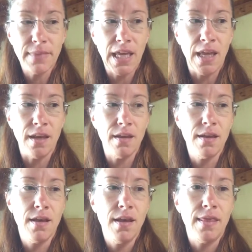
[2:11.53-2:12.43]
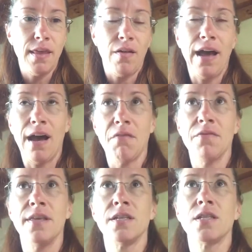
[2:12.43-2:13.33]
It they'll have
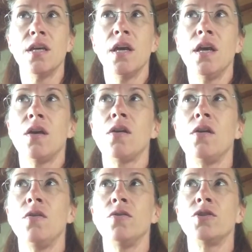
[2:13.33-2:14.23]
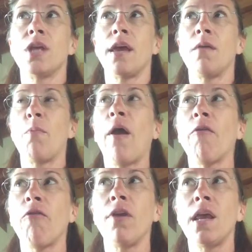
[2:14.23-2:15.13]
this huge like
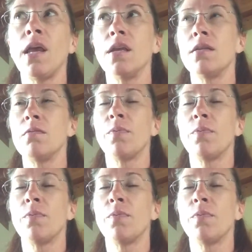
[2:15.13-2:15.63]
epiphany,